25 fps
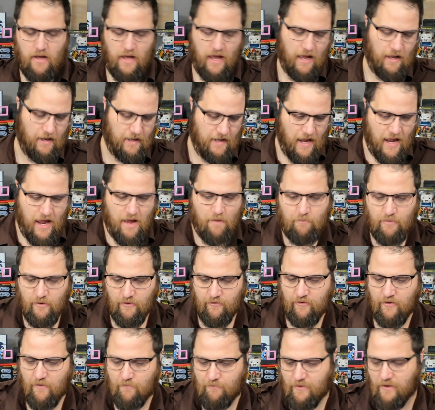An app
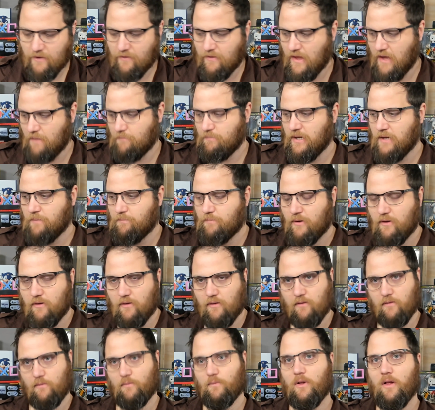is something that
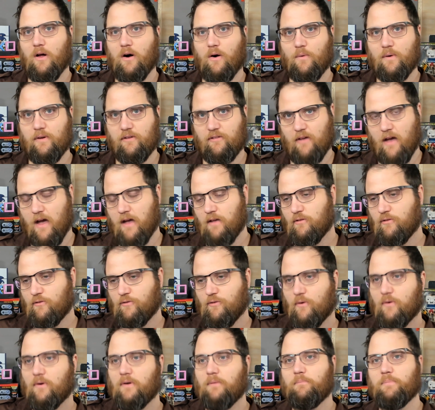people will always ask
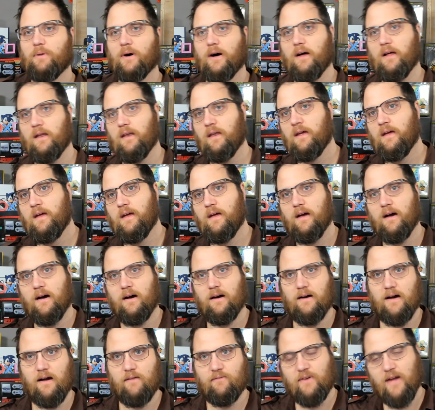for, but
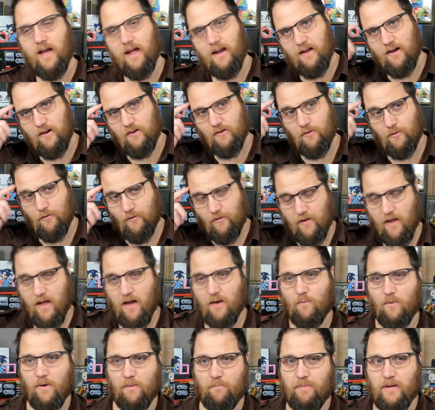I've got to
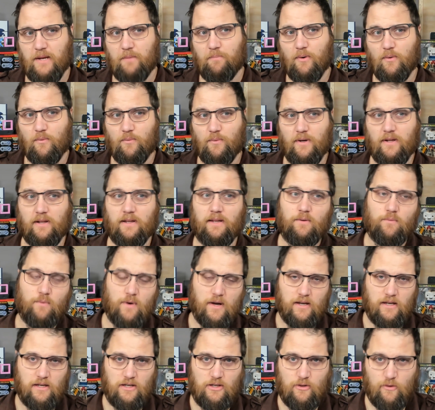understand what people really
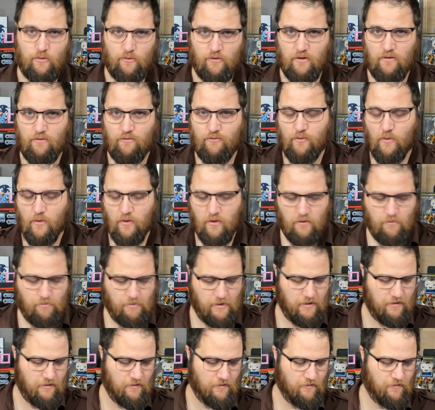want to use it for,
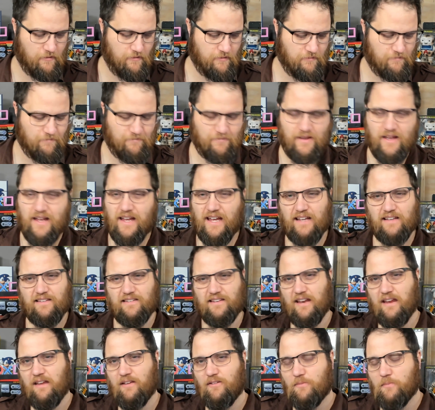because
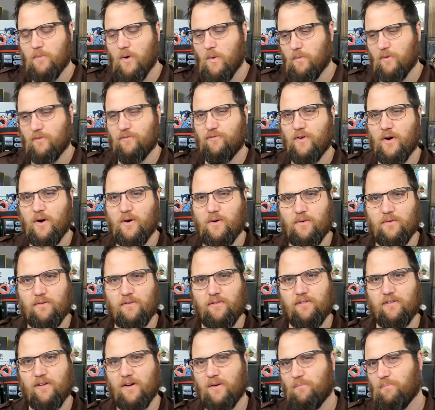today's mobile
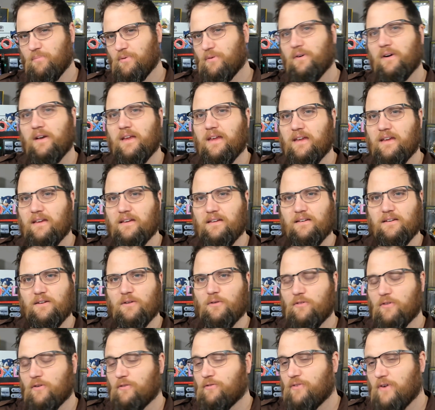phones are pretty
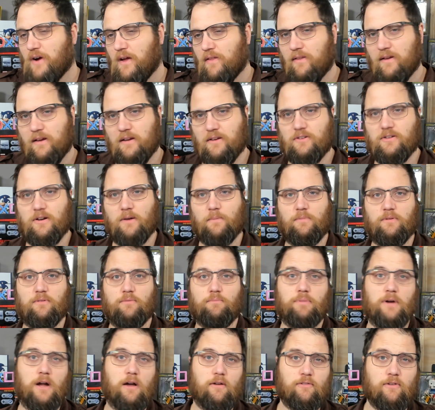user-friendly in terms
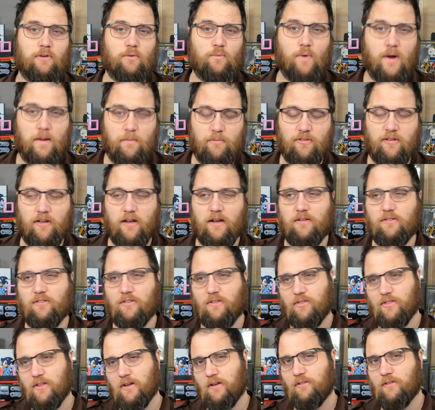of browsing websites
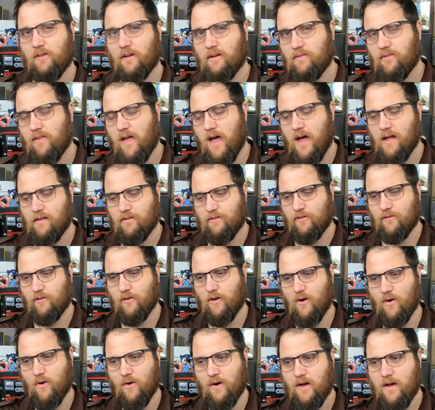and things like that.
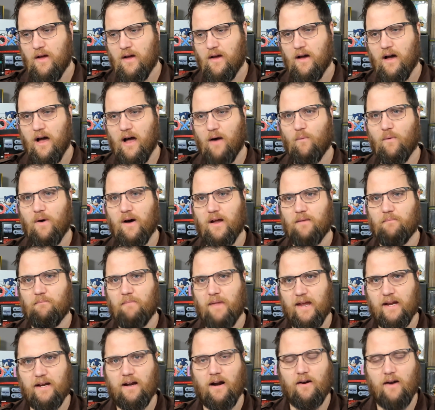So I want to
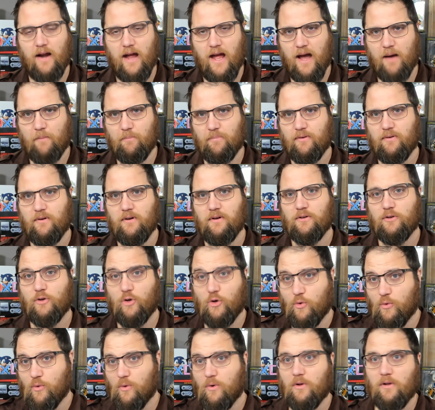make our app
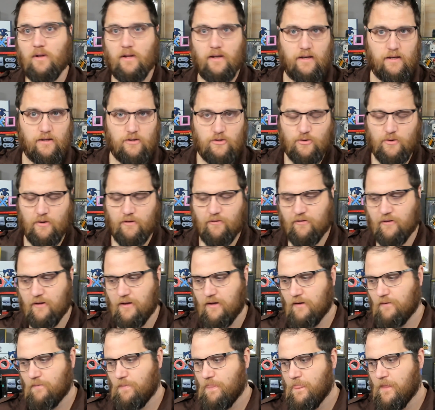cool and
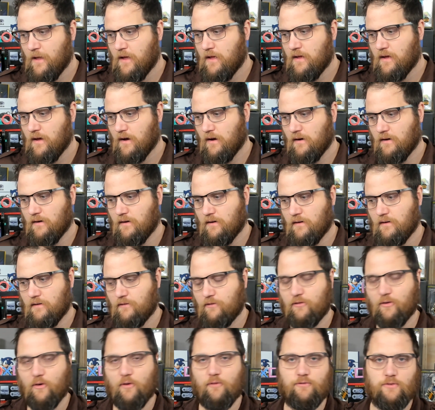interesting.
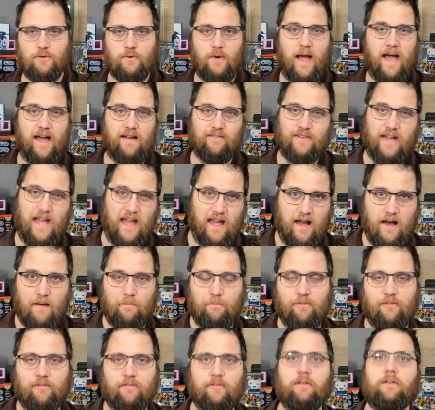So if you have
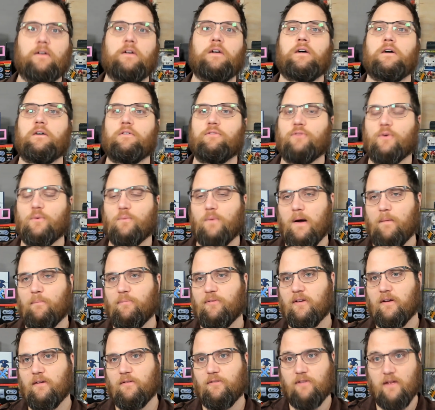apps for
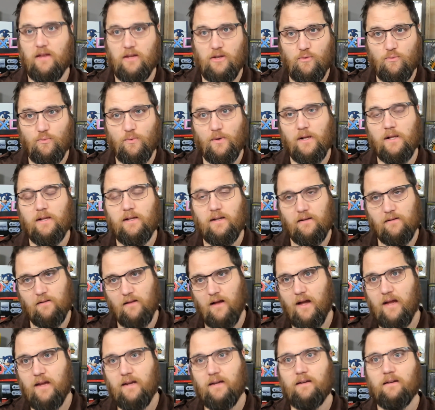websites that you really
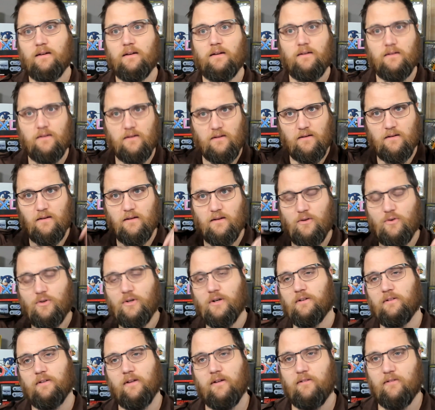like, you
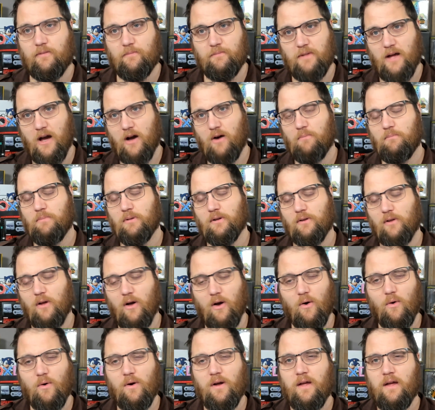could list them down
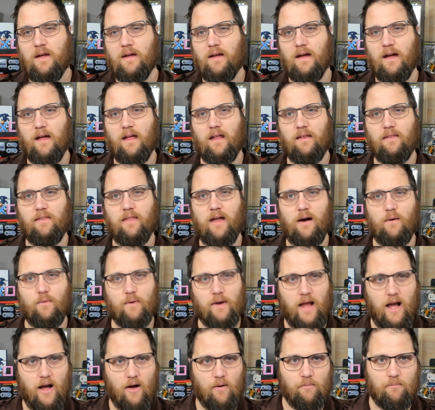below, and that
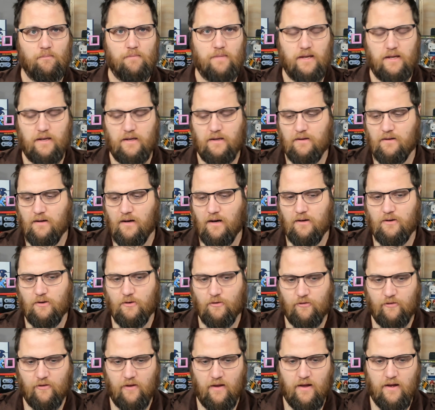would help me
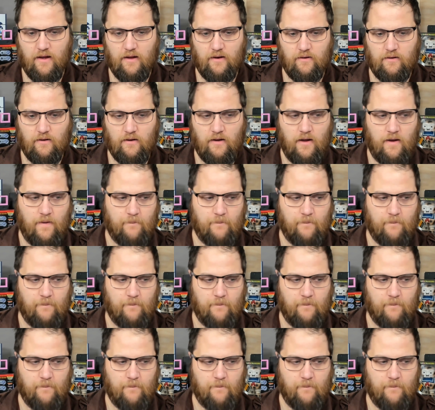understand